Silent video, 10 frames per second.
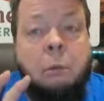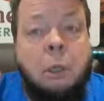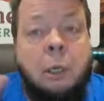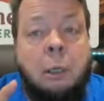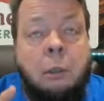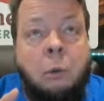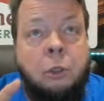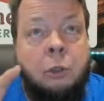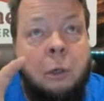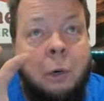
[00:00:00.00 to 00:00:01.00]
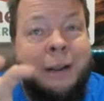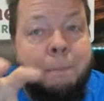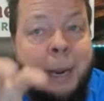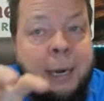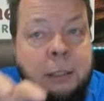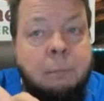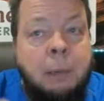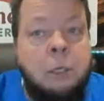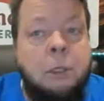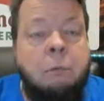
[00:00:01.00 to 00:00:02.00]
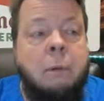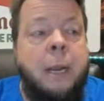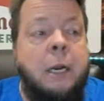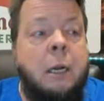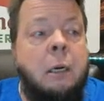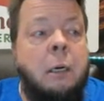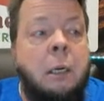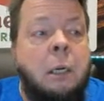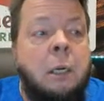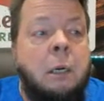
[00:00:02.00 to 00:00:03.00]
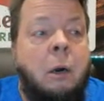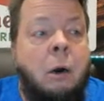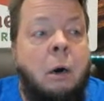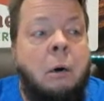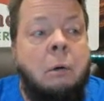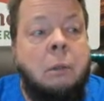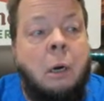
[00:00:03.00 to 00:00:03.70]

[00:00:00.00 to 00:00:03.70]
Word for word: uh, or, or impacted by using Rehmannia are the